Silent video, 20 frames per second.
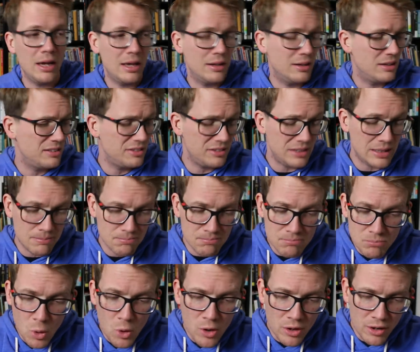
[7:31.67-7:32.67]
and see
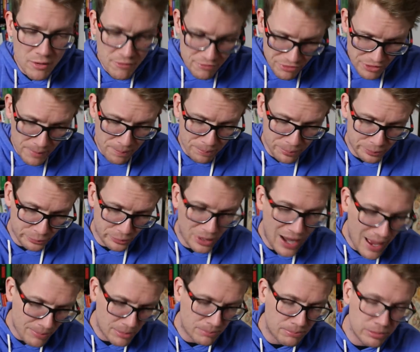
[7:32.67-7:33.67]
more of the
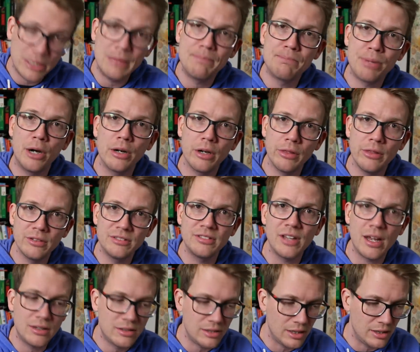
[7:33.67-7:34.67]
probably part of the
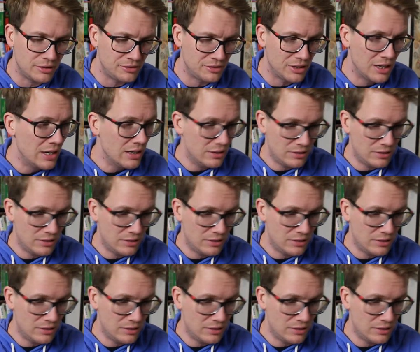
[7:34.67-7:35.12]
sentence